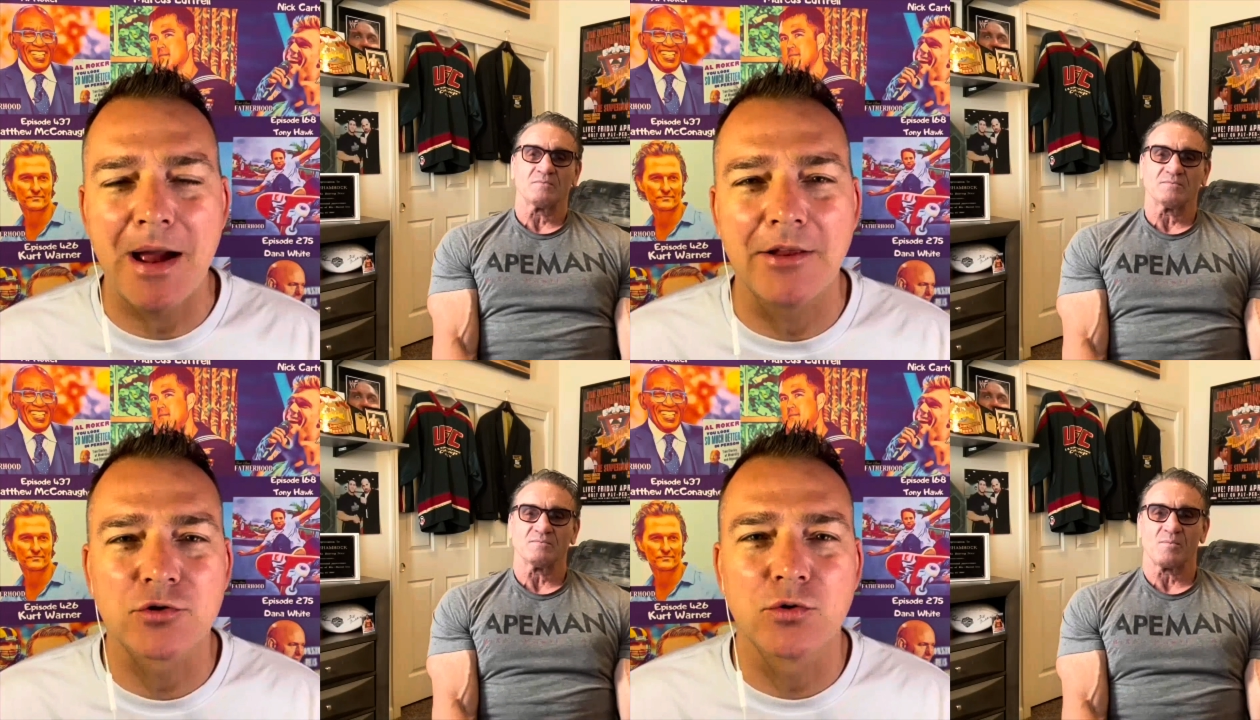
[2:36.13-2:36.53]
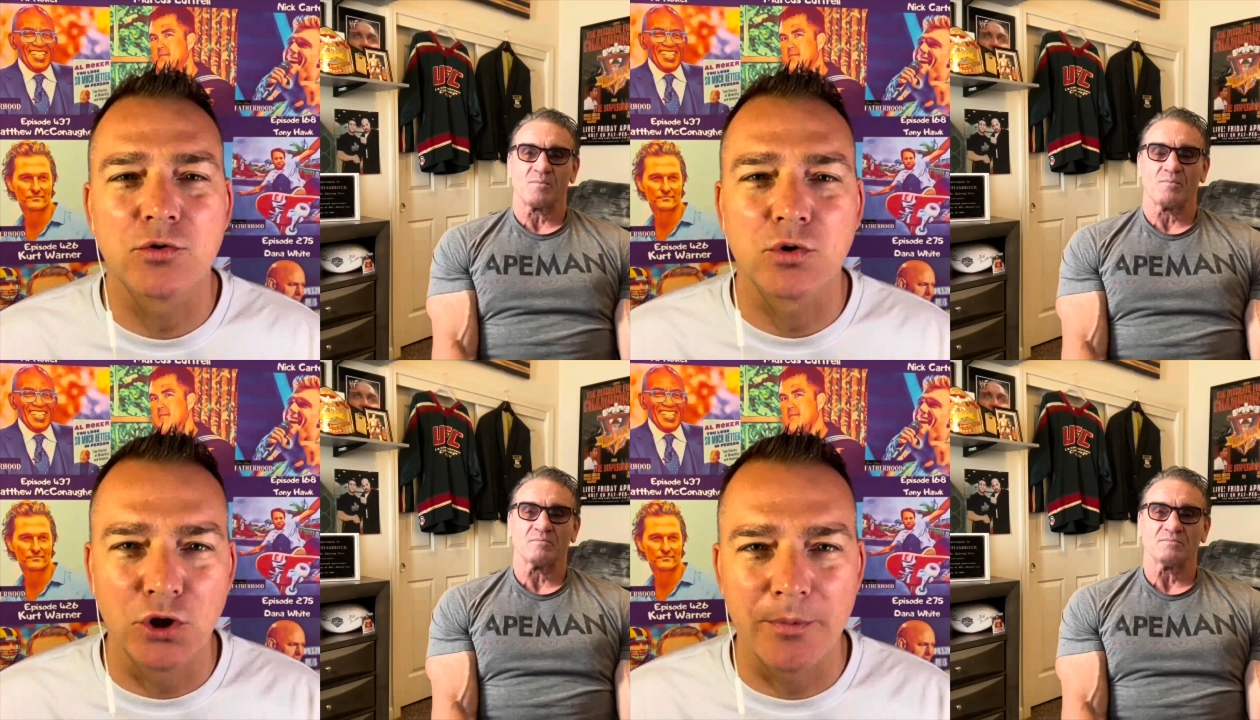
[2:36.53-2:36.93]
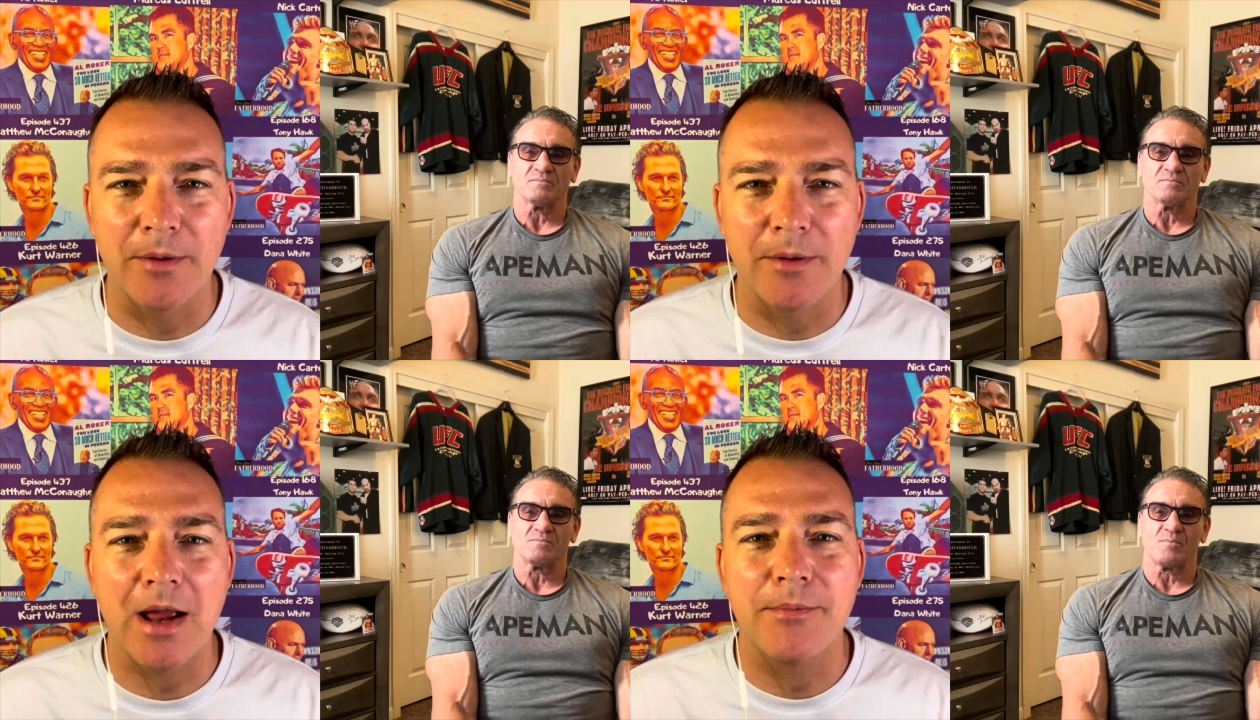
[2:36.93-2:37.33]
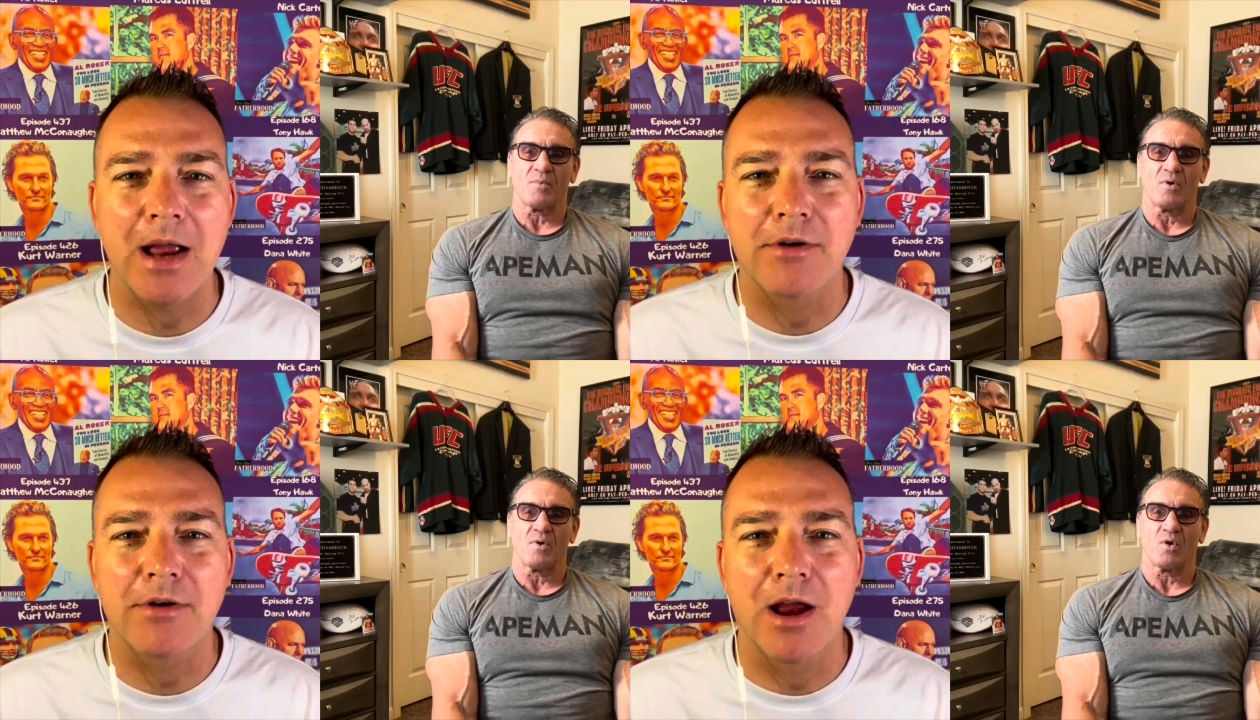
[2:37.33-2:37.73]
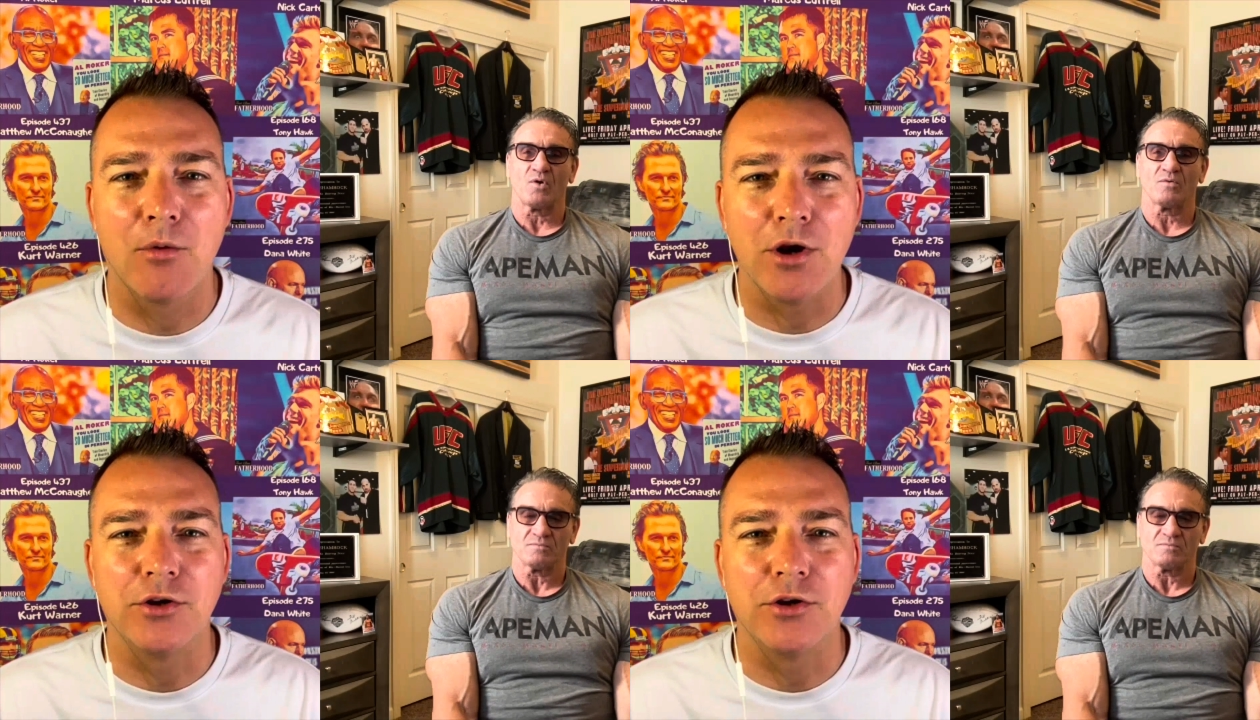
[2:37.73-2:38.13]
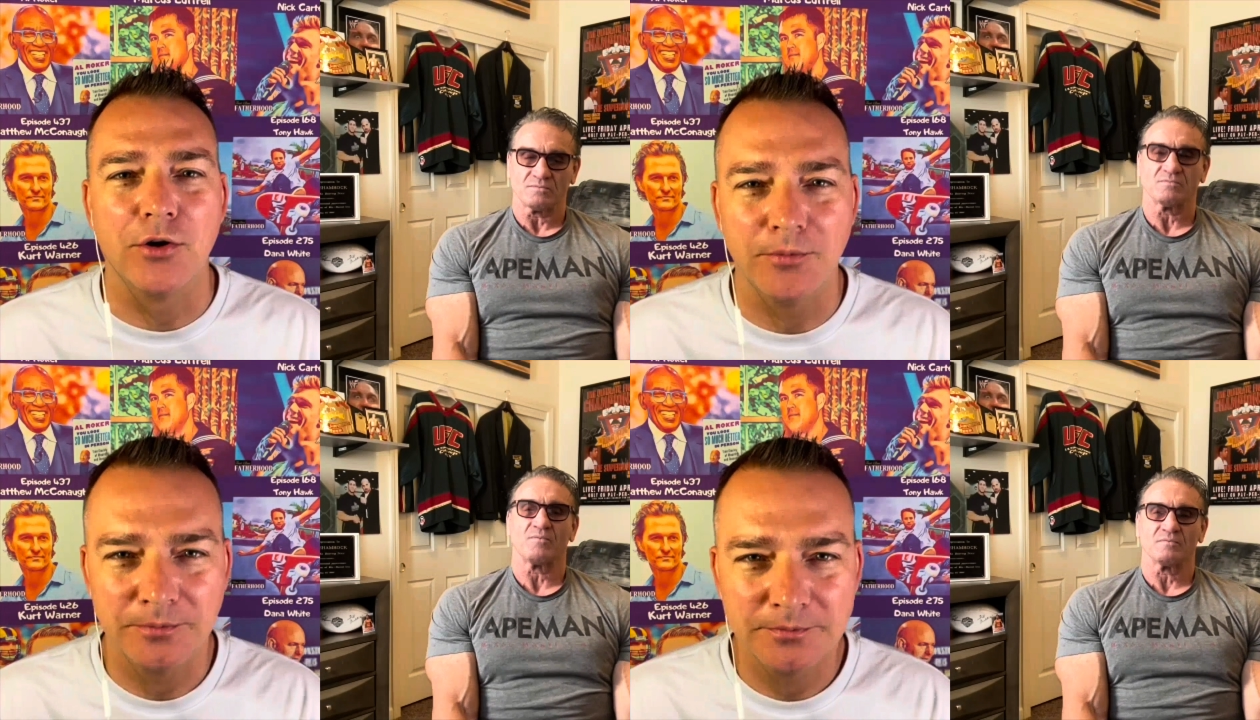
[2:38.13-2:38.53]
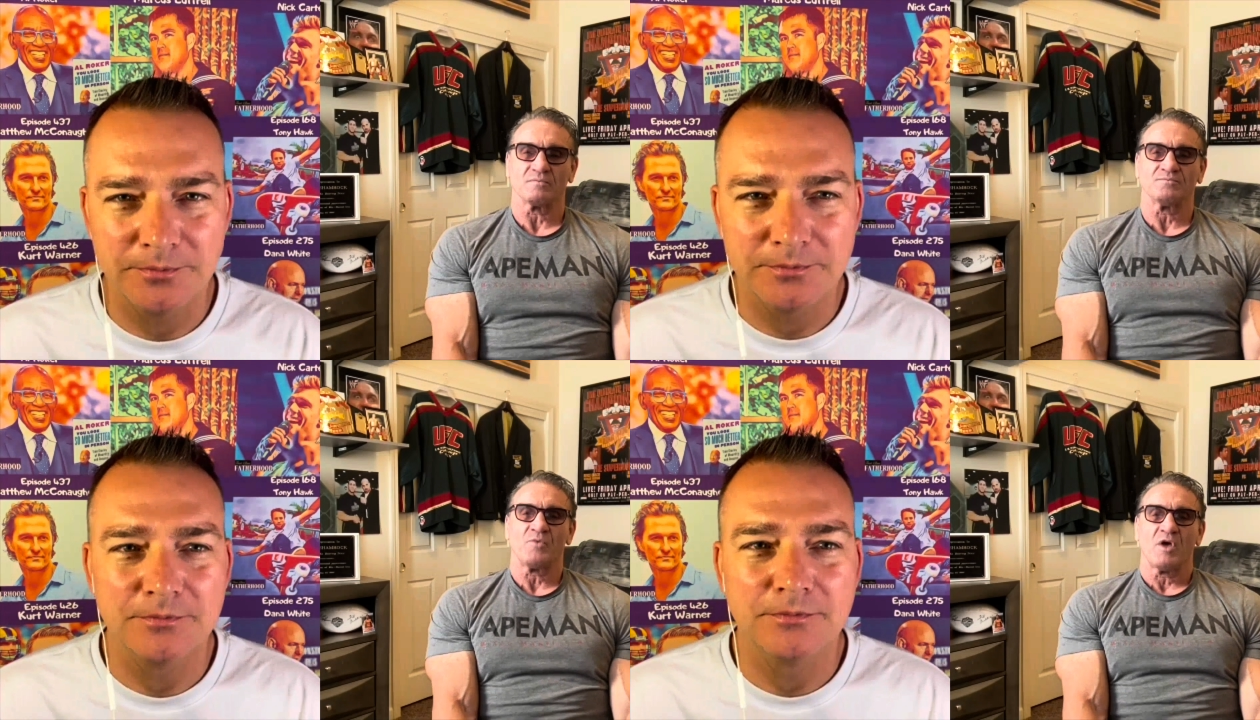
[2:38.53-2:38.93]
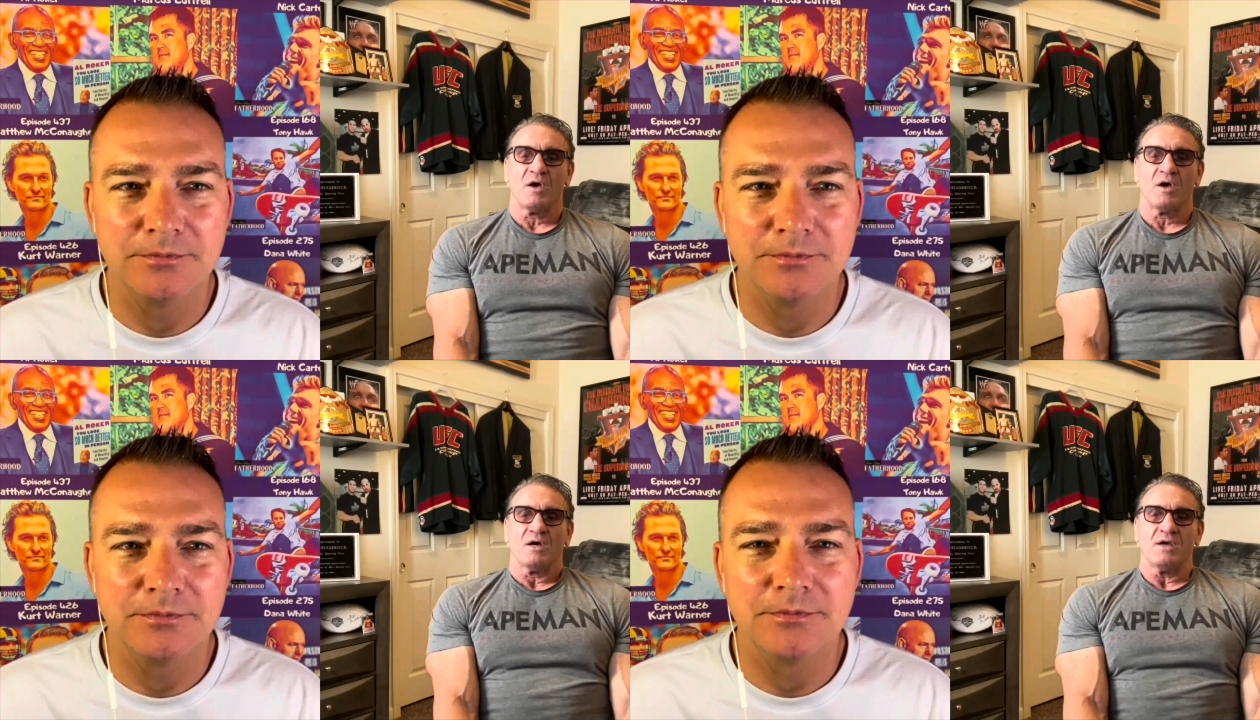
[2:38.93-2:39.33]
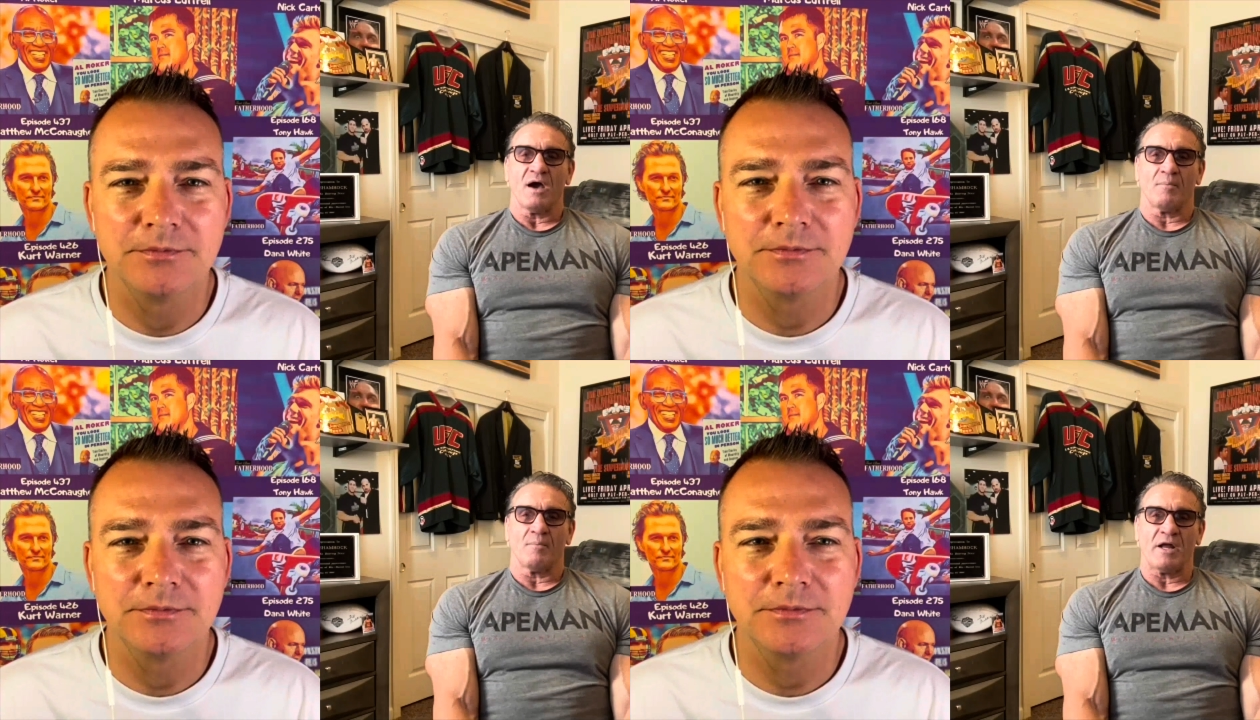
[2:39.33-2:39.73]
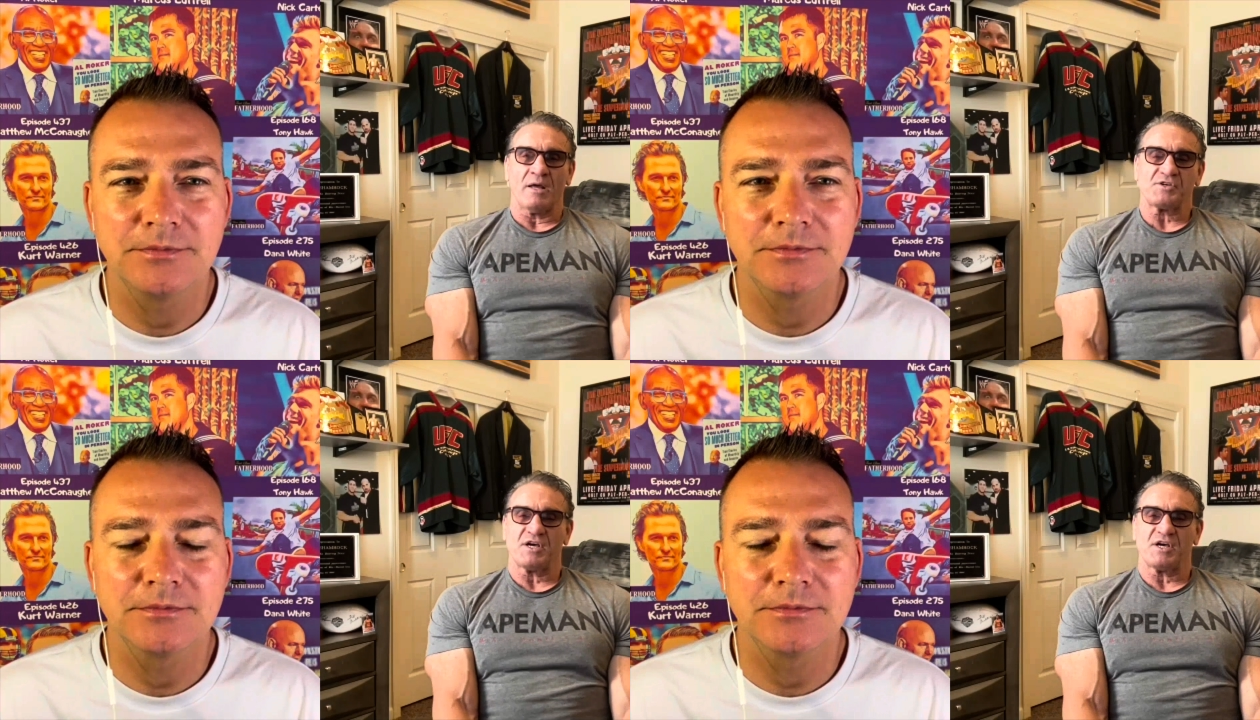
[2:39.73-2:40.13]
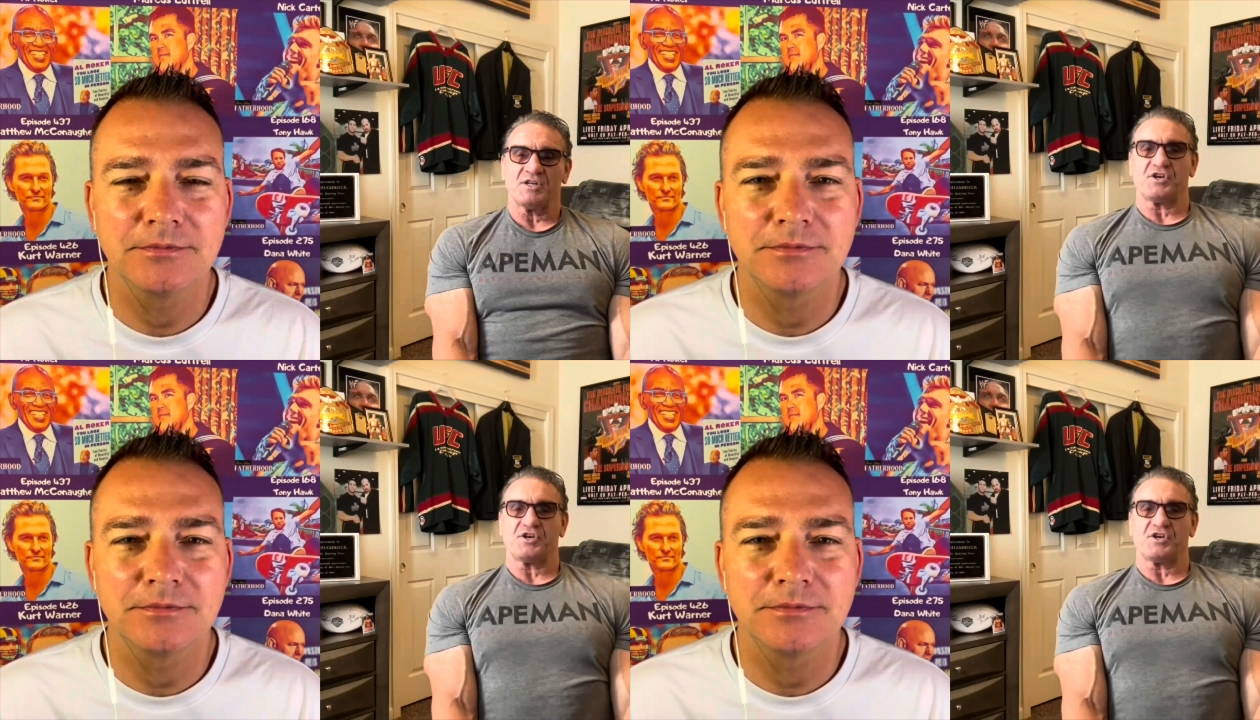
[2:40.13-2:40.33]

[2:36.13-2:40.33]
Speaker 1: listeners with a little bit about your background and what you do.
Speaker 2: Yeah, my name is Ken